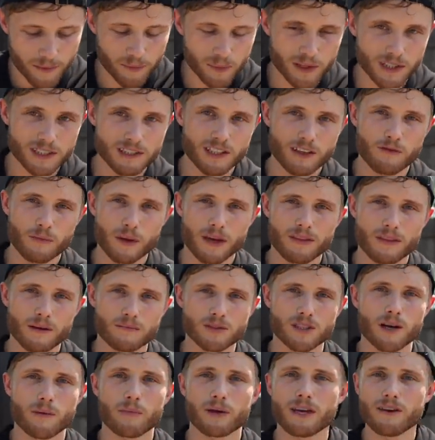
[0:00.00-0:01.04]
Please leave me a
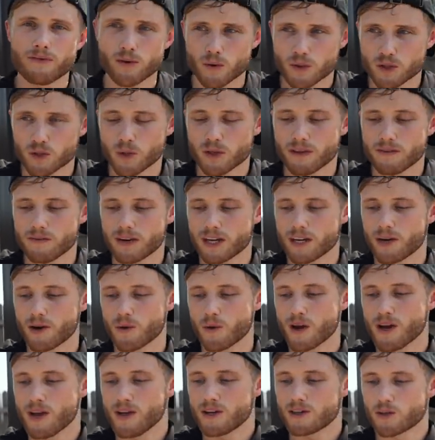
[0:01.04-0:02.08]
thumbs up if you enjoyed the
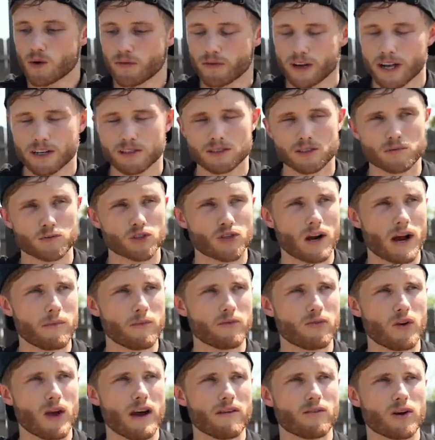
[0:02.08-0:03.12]
video. Don't forget to subscribe
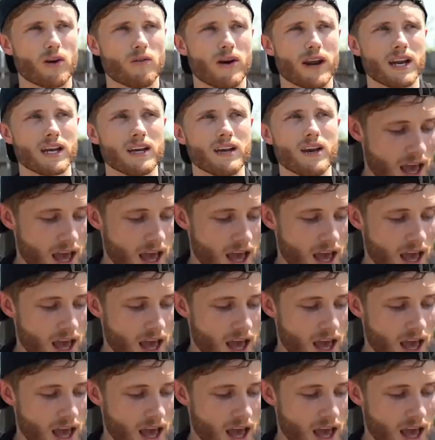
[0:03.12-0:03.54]
if you haven't already,